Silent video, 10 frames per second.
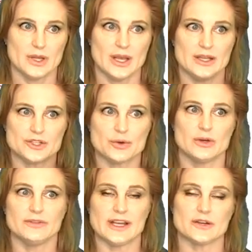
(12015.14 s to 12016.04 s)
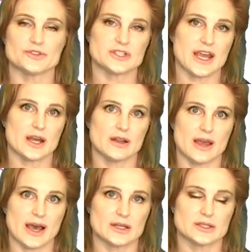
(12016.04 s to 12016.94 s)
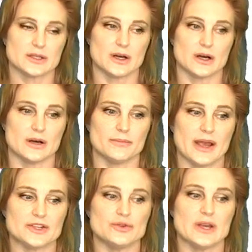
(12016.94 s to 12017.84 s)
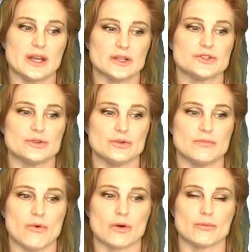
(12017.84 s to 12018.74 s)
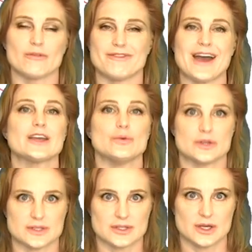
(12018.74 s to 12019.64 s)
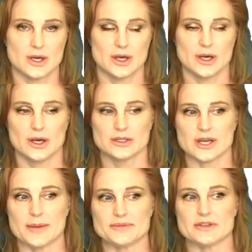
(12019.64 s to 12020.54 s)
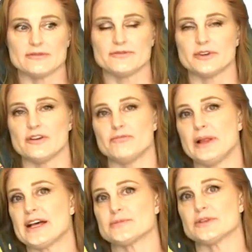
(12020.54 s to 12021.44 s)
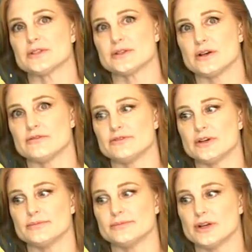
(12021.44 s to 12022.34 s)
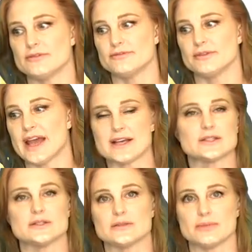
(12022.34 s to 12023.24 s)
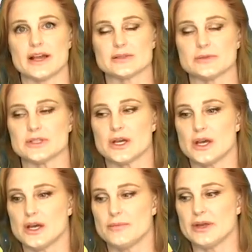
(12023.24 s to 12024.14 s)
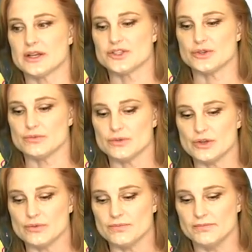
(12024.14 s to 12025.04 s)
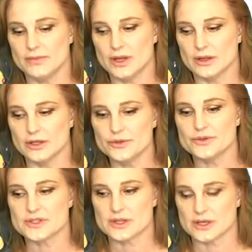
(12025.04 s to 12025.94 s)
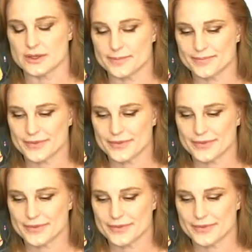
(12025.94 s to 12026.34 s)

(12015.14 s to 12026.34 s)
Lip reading: intuitively understand that as you get into more and more vacuous types of plasmas, of gases and plasmas, because you lose the